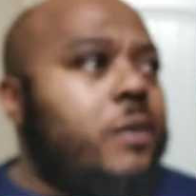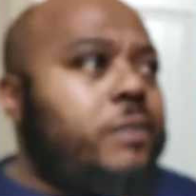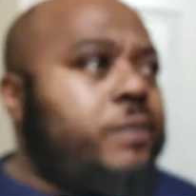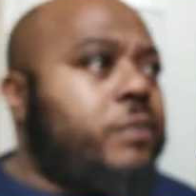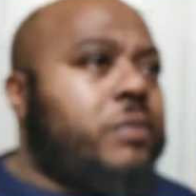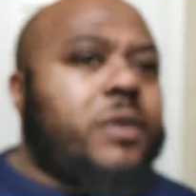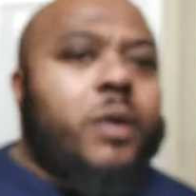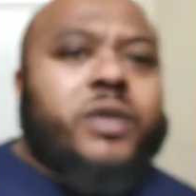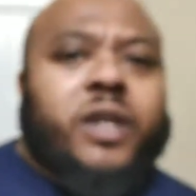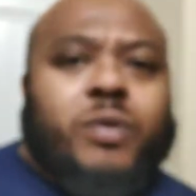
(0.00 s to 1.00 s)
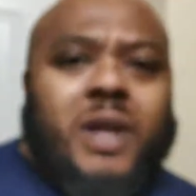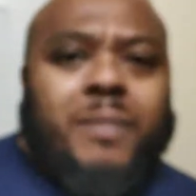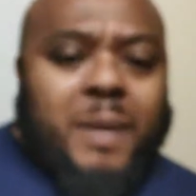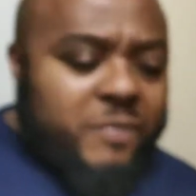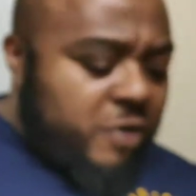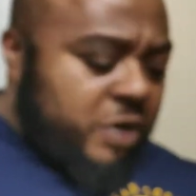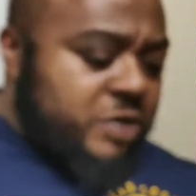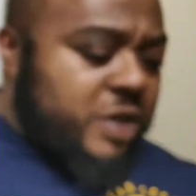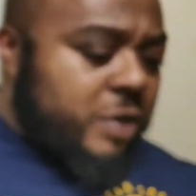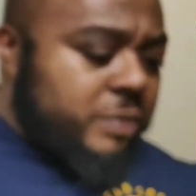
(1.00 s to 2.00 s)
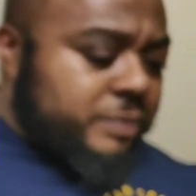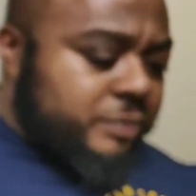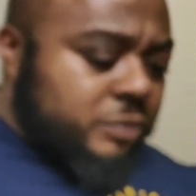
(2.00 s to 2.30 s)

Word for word: I going to say three, maybe four years ago.